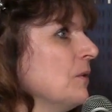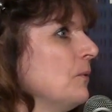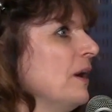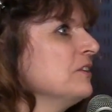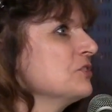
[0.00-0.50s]

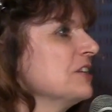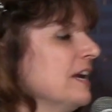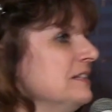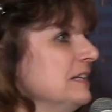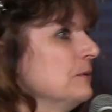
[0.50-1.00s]
Well, actually,
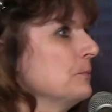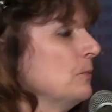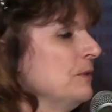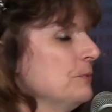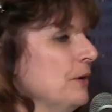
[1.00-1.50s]
I did a
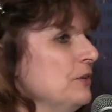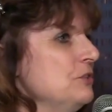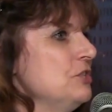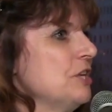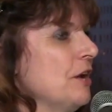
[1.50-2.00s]
one-road
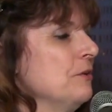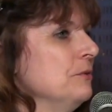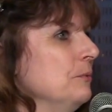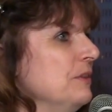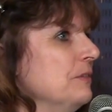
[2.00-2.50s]

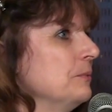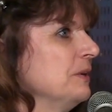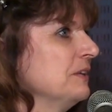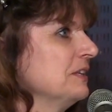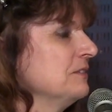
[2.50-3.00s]
show with the
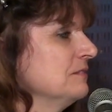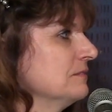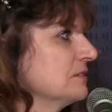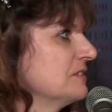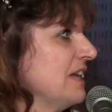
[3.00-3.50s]
Wheeling
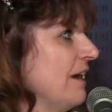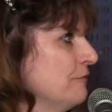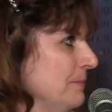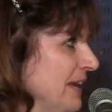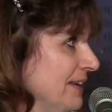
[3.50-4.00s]

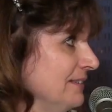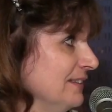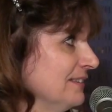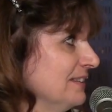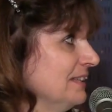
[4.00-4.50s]
Staff
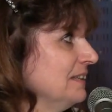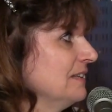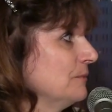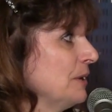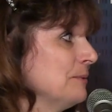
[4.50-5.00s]
Band.
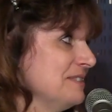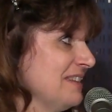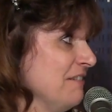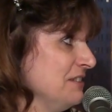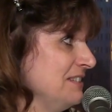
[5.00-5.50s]
When I was
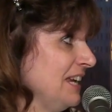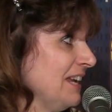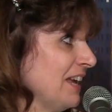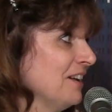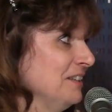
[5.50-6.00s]

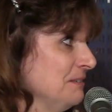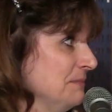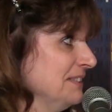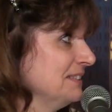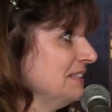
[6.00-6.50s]
17, I got to
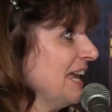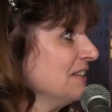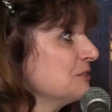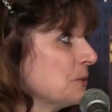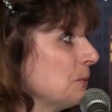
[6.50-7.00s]
miss a day
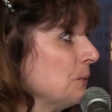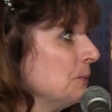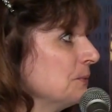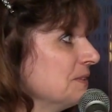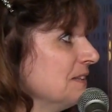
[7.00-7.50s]
of
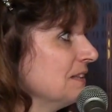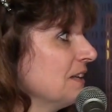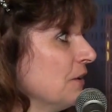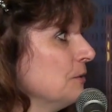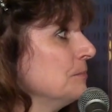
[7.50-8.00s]
school and
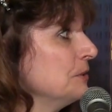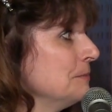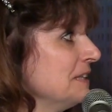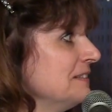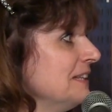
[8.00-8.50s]
go to
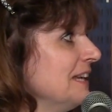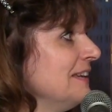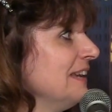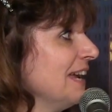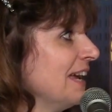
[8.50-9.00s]
Bloomington,
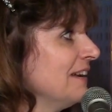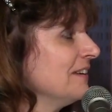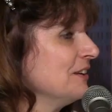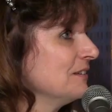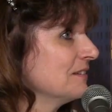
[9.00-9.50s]

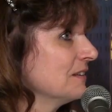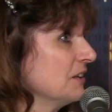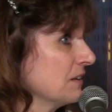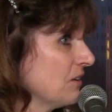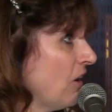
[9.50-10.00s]
Indiana,
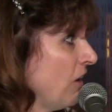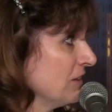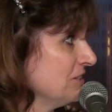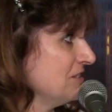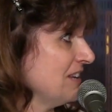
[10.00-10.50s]
the
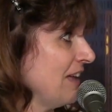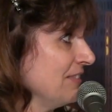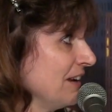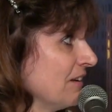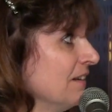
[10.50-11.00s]
college down
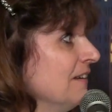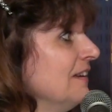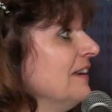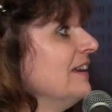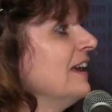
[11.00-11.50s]
there,
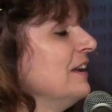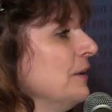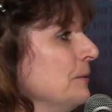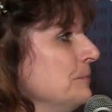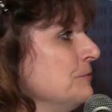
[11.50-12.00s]
and
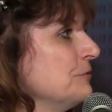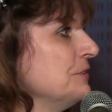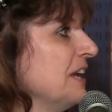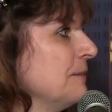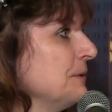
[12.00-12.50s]
open for
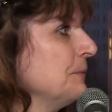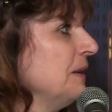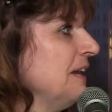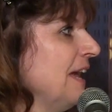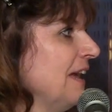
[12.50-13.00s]
Tammy
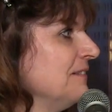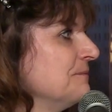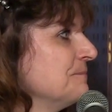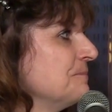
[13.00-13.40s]
Wynette.